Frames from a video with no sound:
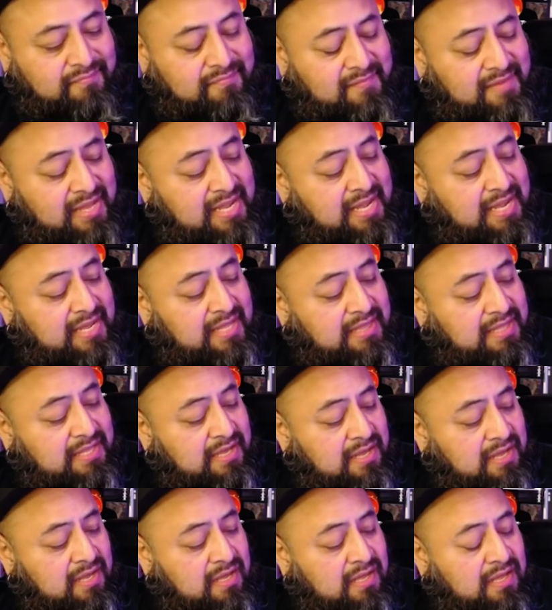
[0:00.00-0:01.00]
And
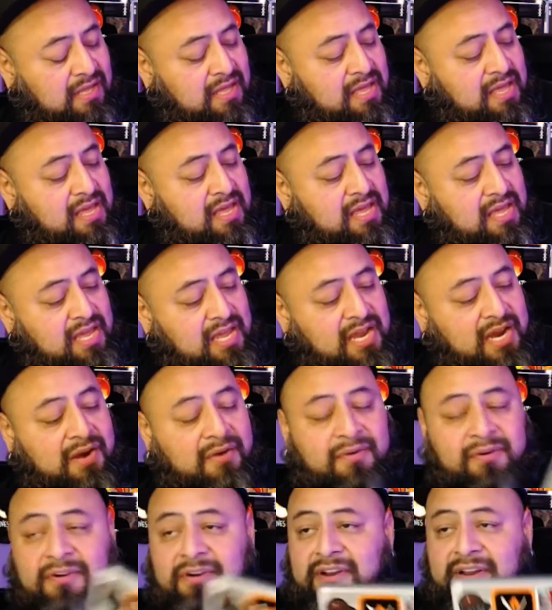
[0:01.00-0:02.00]
uh,
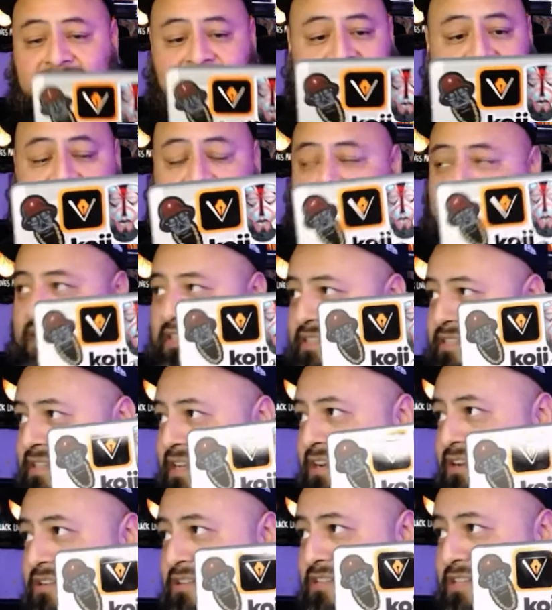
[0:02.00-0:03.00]
error in all these
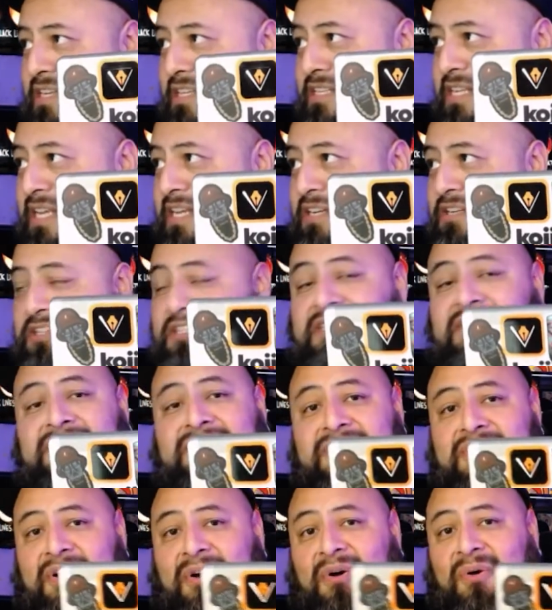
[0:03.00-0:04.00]
stickers is there is
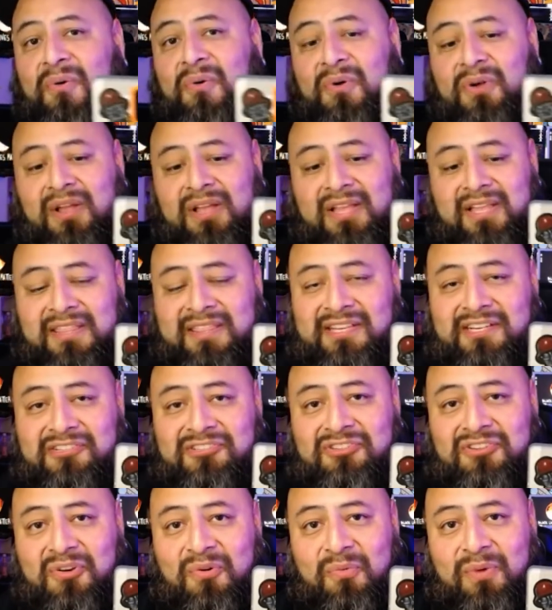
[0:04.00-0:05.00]
no, there's
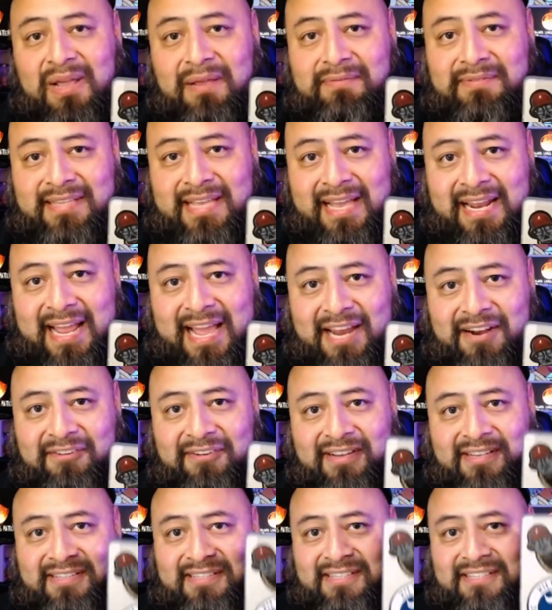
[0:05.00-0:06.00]
no website
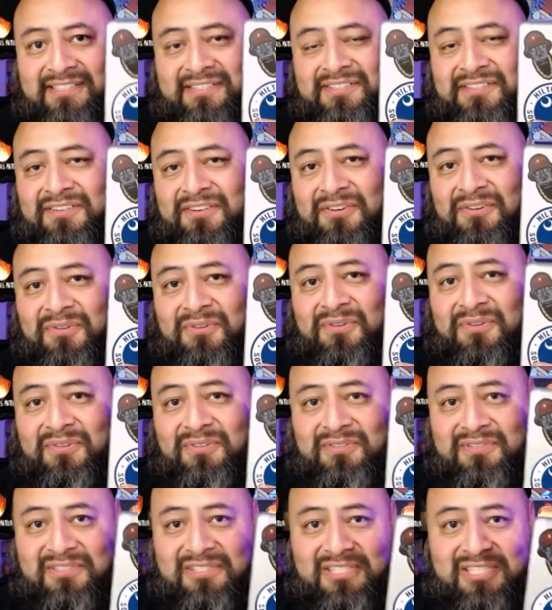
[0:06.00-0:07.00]
address. There's no
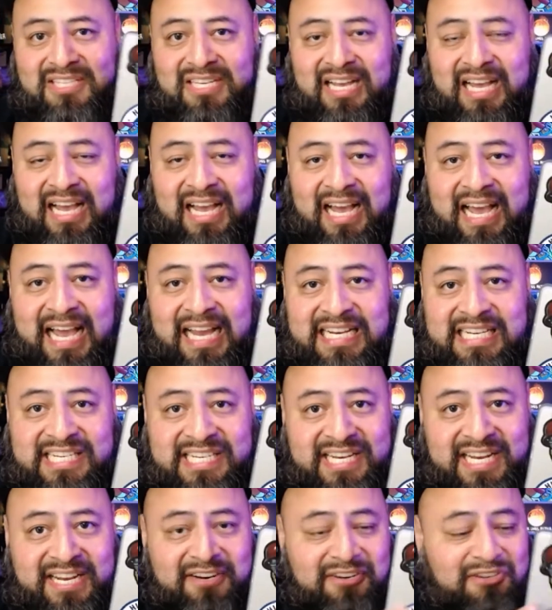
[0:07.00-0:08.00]
uh,
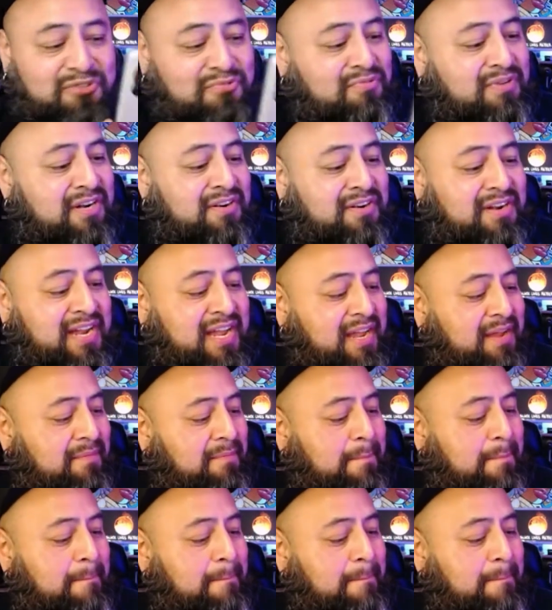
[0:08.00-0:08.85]
IG or Twitter name.